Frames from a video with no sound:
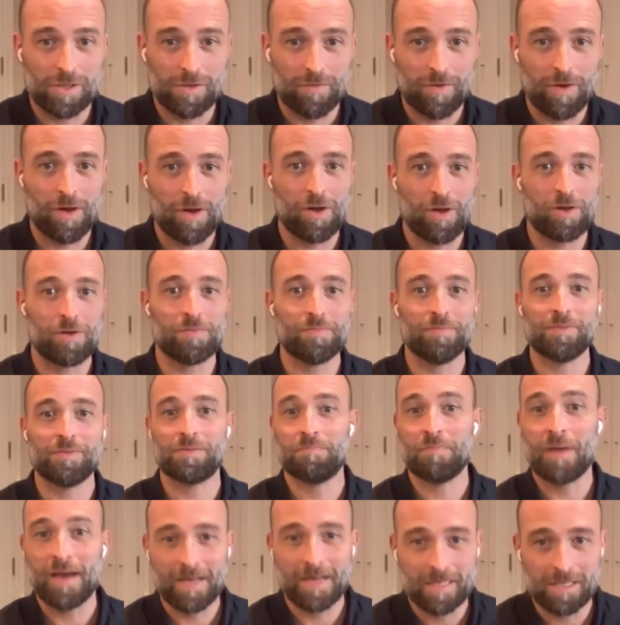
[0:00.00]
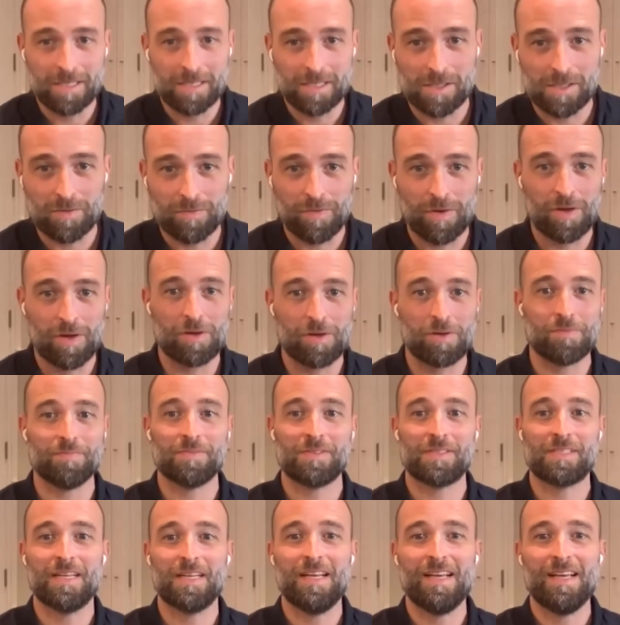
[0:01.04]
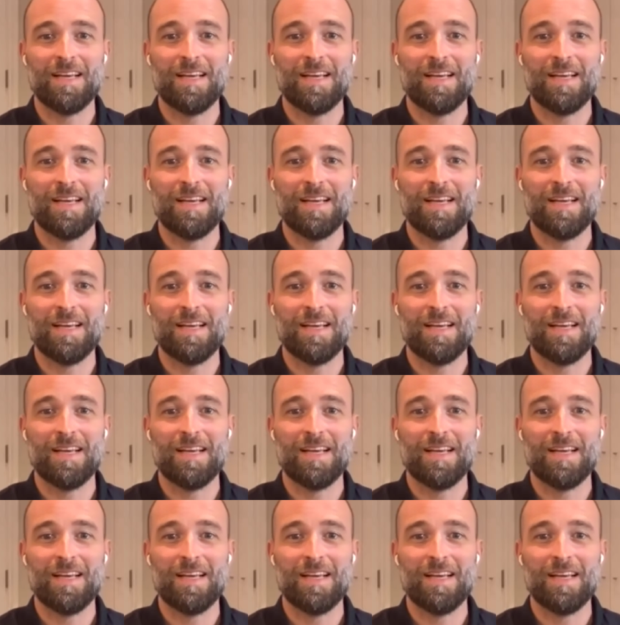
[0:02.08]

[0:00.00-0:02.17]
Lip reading: of homes, managers of homes,